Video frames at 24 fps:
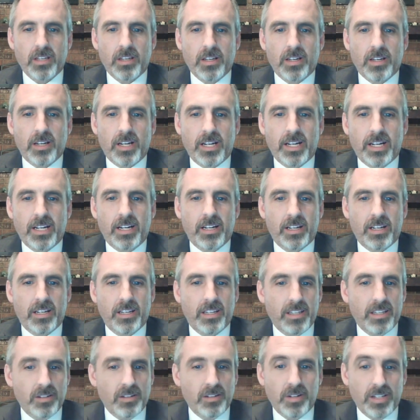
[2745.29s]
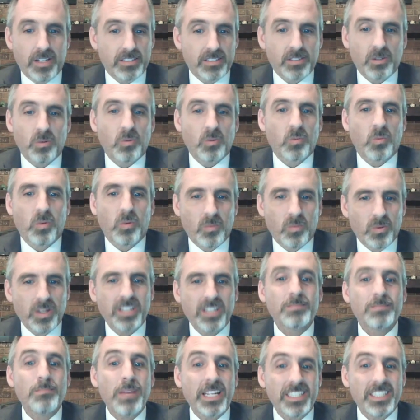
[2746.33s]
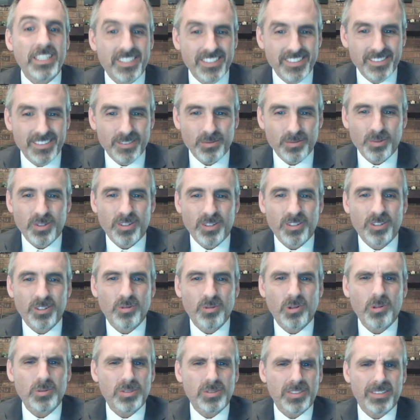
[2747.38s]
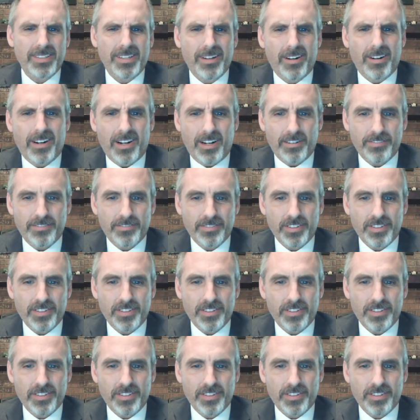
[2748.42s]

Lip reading: So his mentions were grossly off.